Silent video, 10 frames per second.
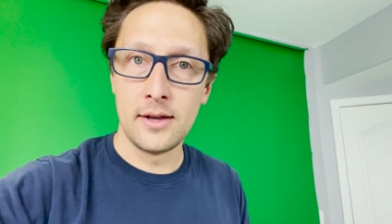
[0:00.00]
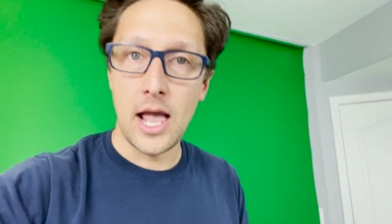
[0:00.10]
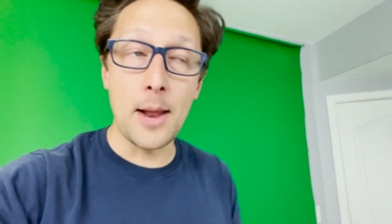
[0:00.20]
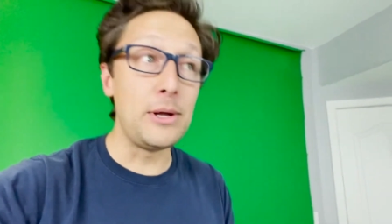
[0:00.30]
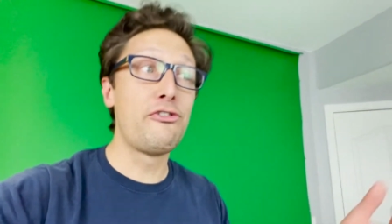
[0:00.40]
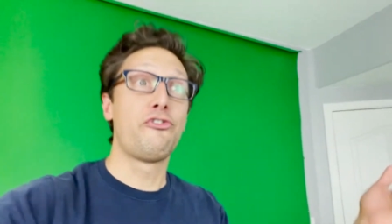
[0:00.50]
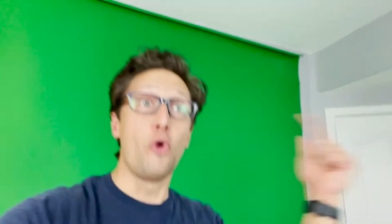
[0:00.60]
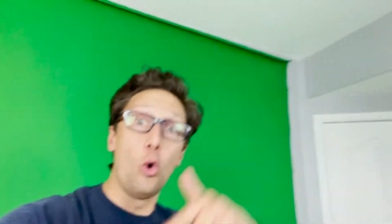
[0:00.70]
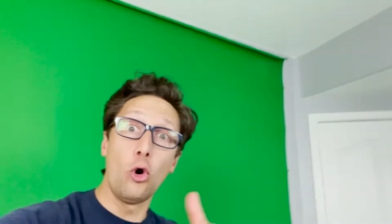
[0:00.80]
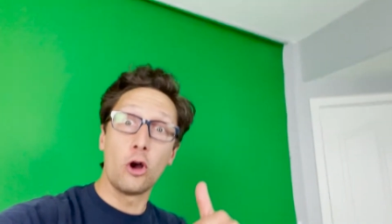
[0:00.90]
And
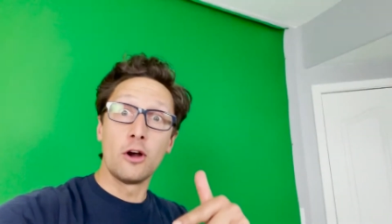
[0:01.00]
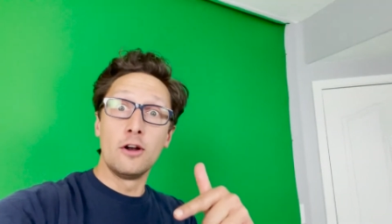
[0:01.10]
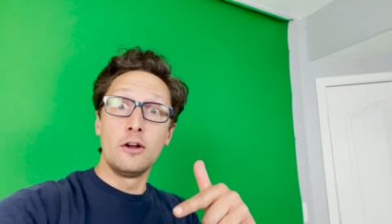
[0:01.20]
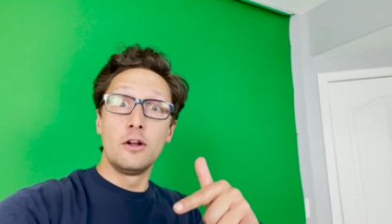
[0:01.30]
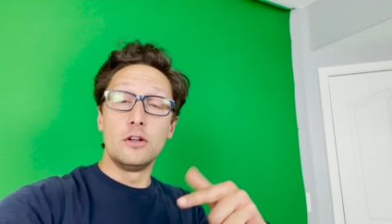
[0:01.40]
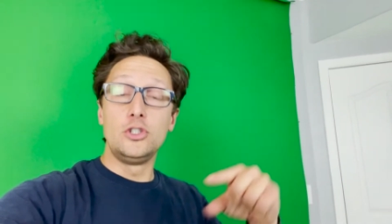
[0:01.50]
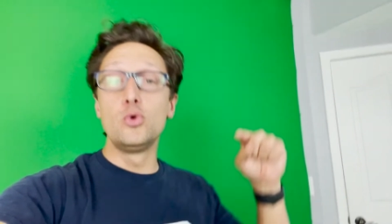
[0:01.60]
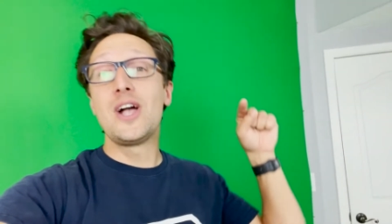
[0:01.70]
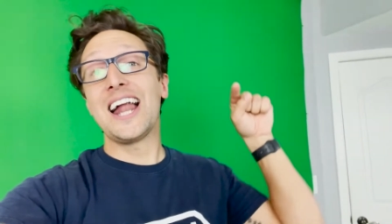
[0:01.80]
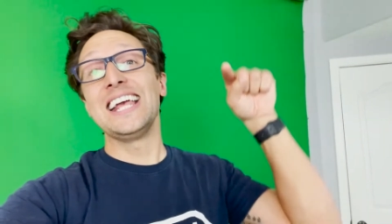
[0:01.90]
before you
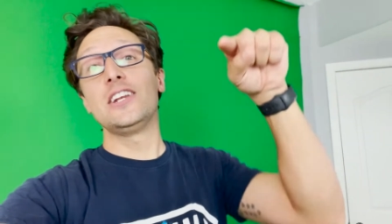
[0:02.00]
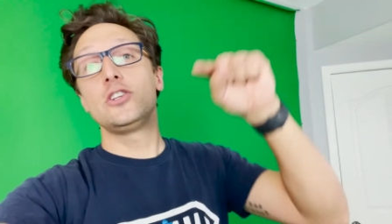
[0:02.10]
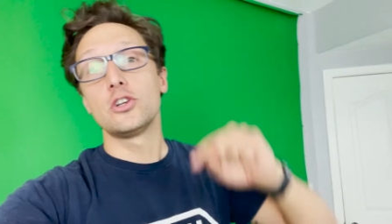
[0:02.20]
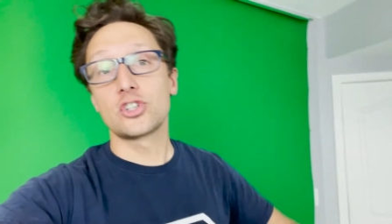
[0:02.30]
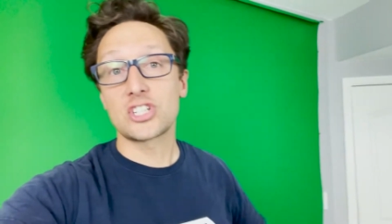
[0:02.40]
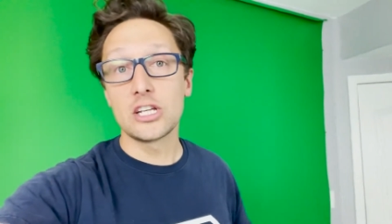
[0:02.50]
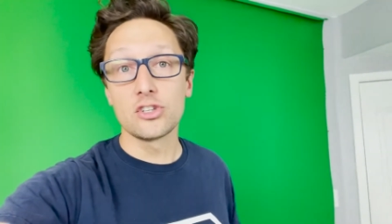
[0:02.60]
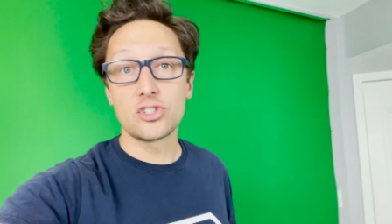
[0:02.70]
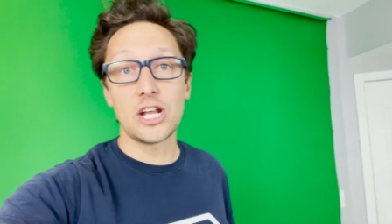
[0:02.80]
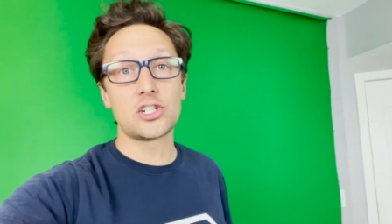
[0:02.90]
got into your
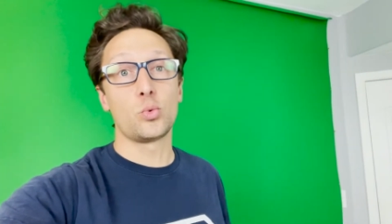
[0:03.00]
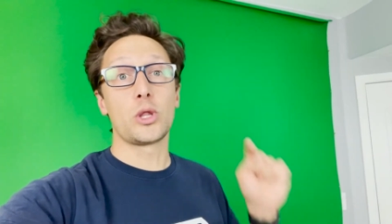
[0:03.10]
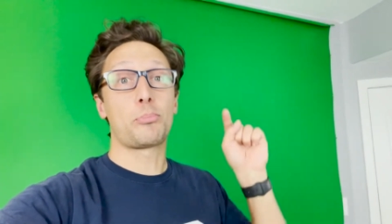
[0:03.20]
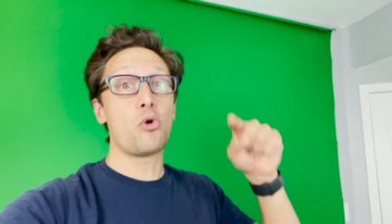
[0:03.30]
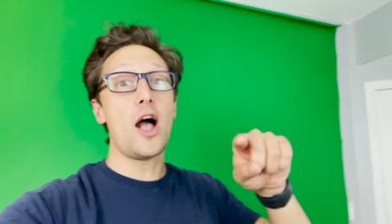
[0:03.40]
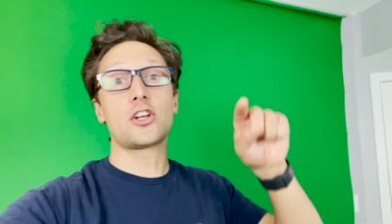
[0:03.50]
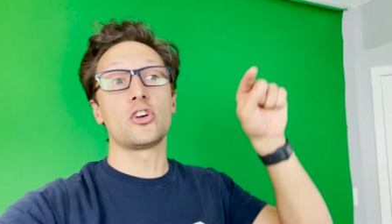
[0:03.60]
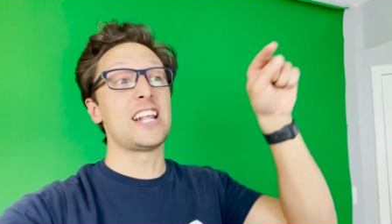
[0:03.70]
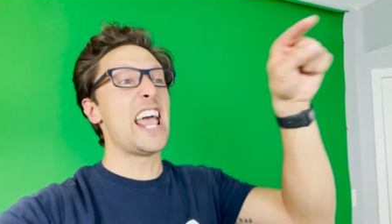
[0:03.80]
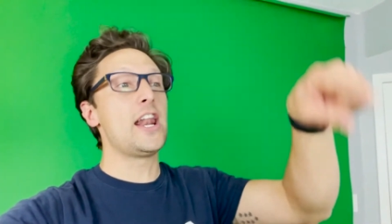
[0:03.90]
skills station with a proctor
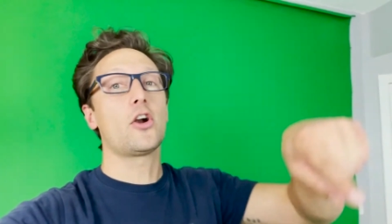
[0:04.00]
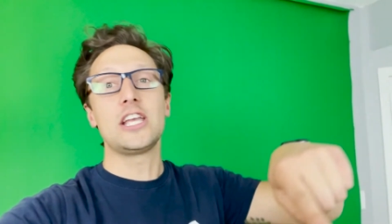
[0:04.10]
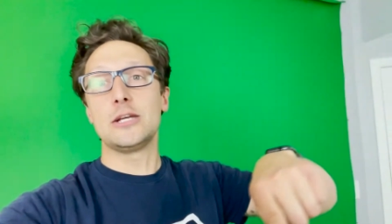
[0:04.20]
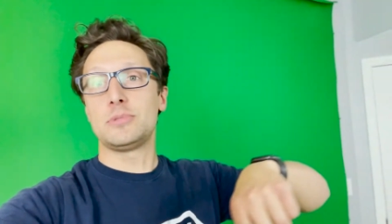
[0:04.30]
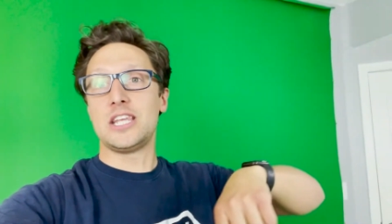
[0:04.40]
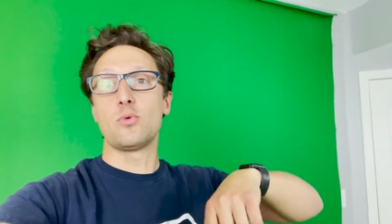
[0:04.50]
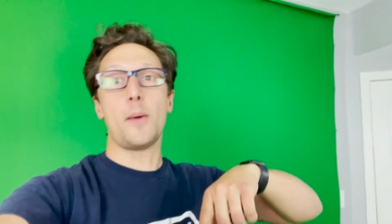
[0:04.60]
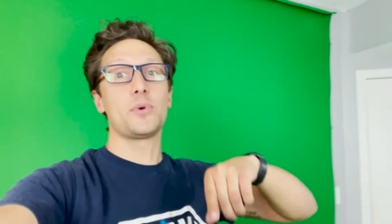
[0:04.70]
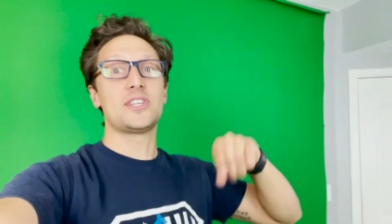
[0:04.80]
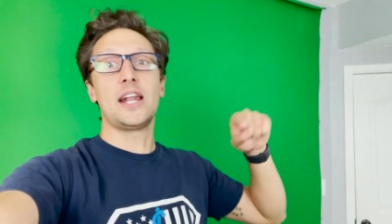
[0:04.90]
and an NREMT
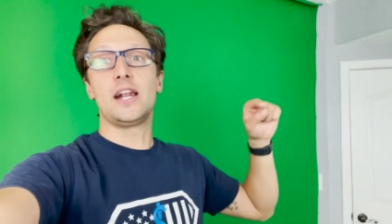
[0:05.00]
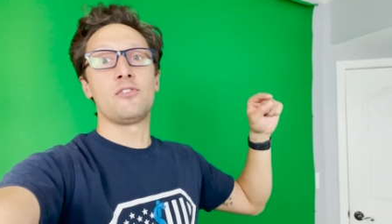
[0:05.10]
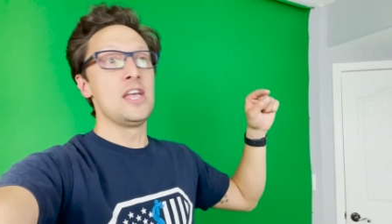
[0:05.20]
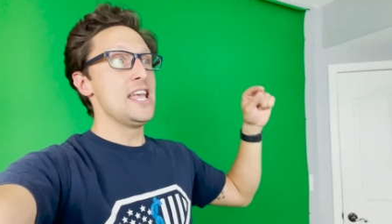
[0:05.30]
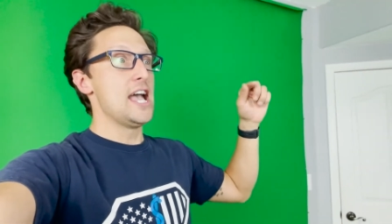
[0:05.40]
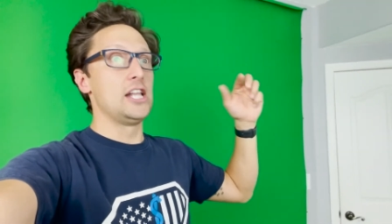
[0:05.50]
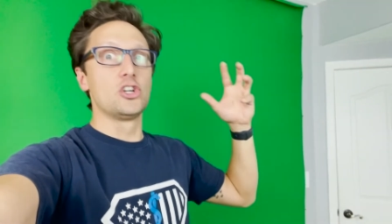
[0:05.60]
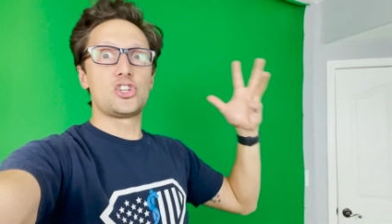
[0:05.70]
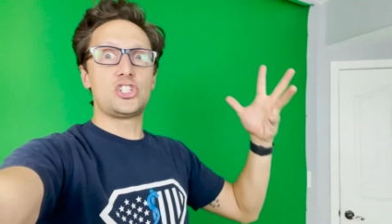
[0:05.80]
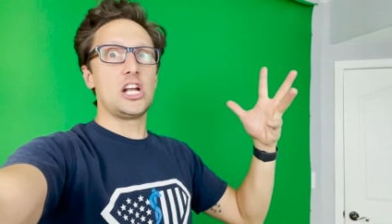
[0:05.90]
representative, and you're
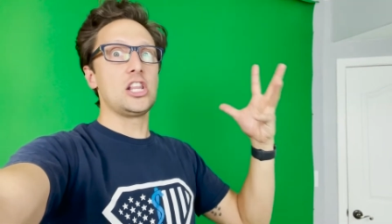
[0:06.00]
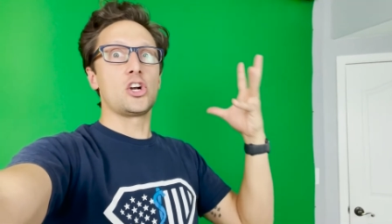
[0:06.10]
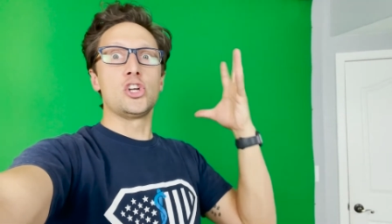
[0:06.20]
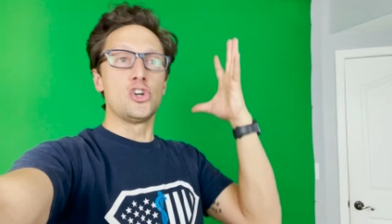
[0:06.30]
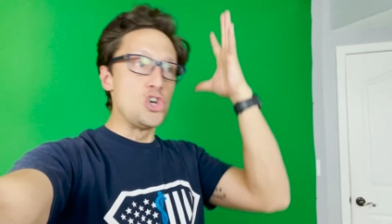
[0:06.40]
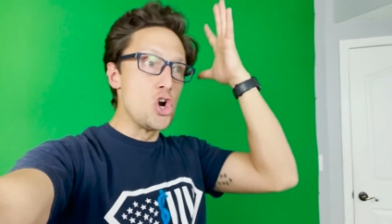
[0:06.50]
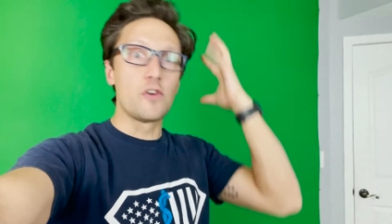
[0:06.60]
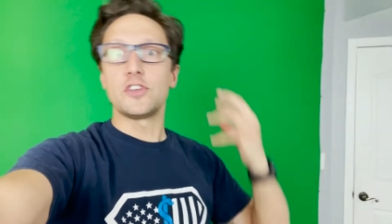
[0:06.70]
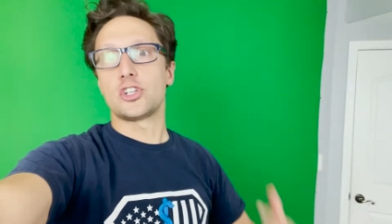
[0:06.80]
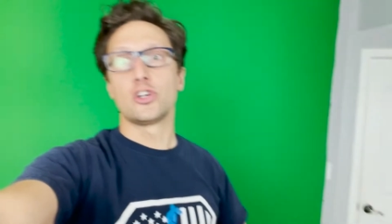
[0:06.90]
sitting there and you're
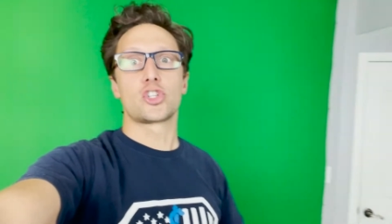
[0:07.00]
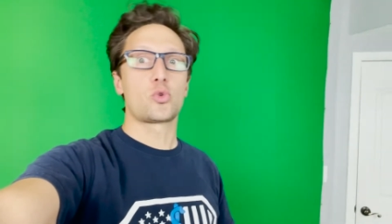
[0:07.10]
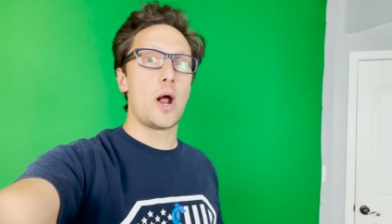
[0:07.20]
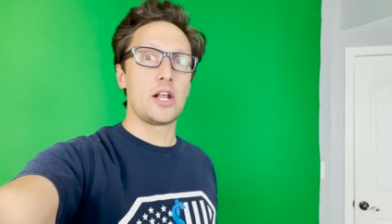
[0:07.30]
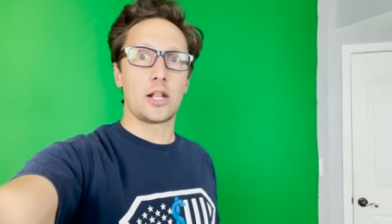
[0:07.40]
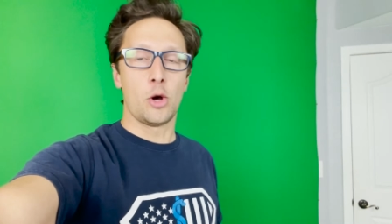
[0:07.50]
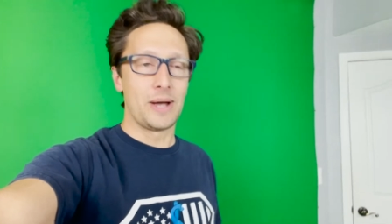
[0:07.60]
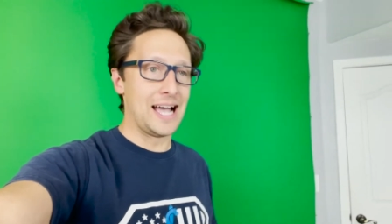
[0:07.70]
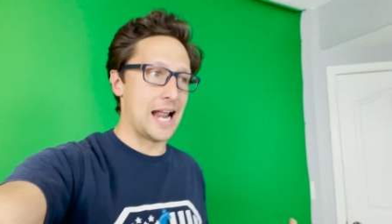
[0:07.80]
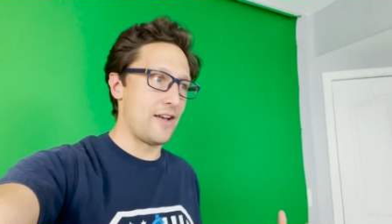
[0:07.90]
nervous and you're sweating like, oh my
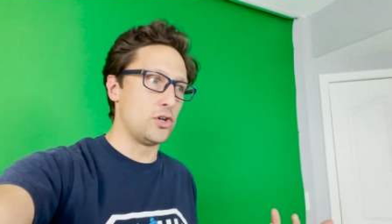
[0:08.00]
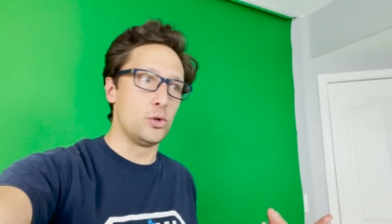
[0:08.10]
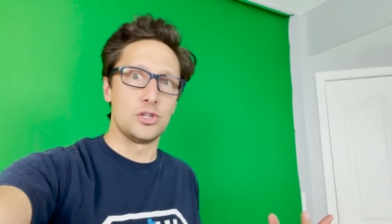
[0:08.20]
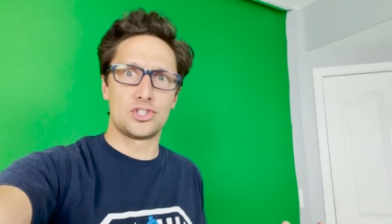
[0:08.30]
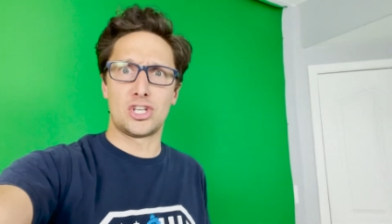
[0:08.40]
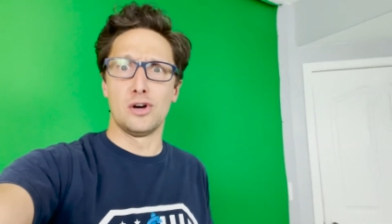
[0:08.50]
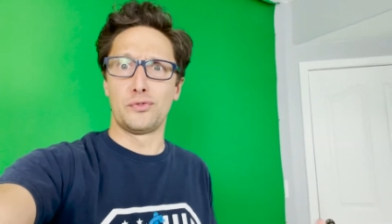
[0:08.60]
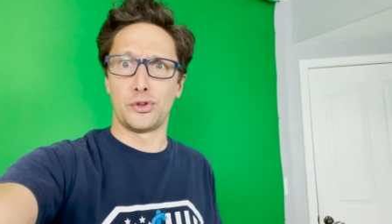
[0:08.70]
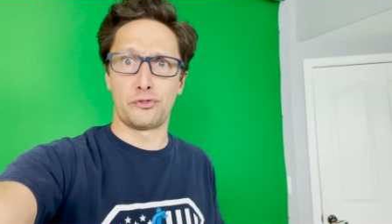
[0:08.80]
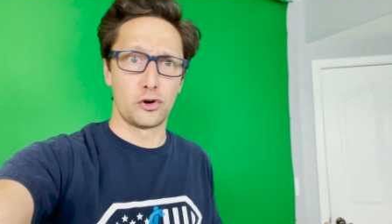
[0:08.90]
God, I have to do this skill for
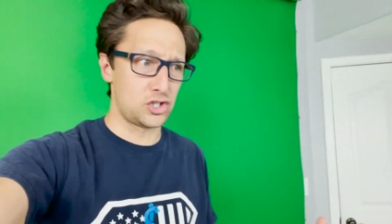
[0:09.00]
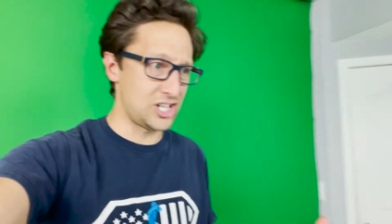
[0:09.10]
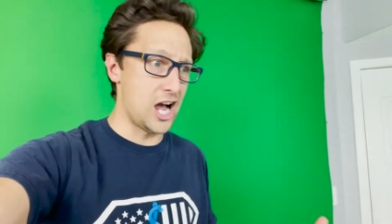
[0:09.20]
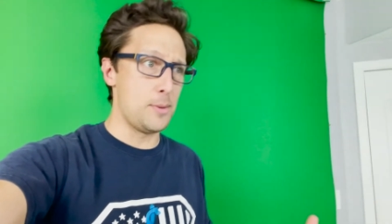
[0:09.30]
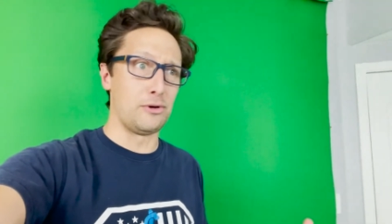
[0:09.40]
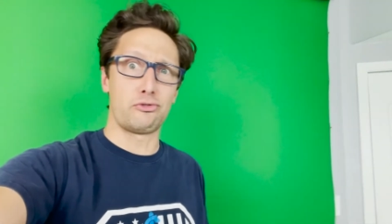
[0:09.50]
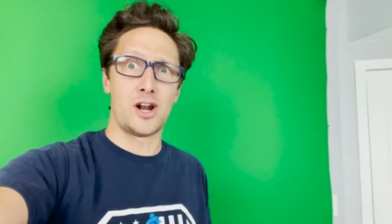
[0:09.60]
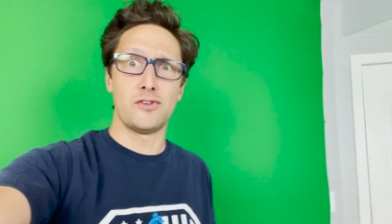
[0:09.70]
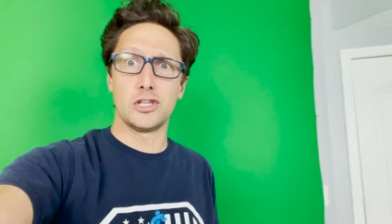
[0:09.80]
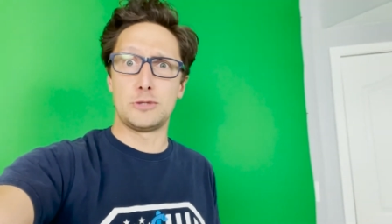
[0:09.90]
the first time in front
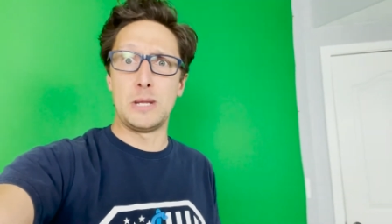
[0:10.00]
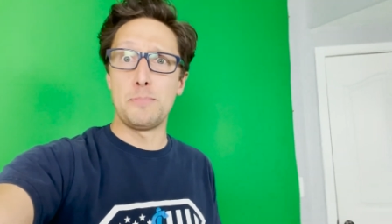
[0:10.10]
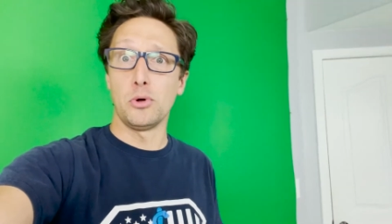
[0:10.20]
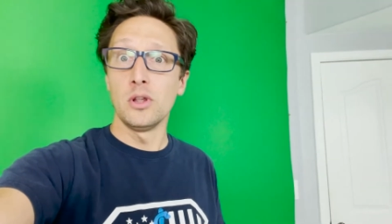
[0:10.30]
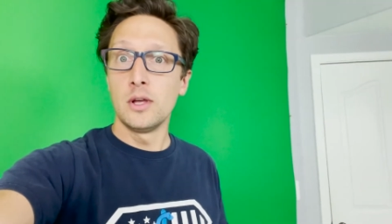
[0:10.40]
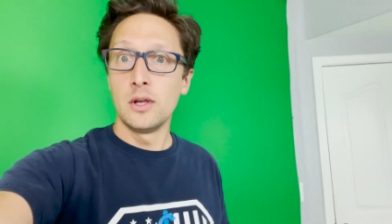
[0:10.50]
of all these people.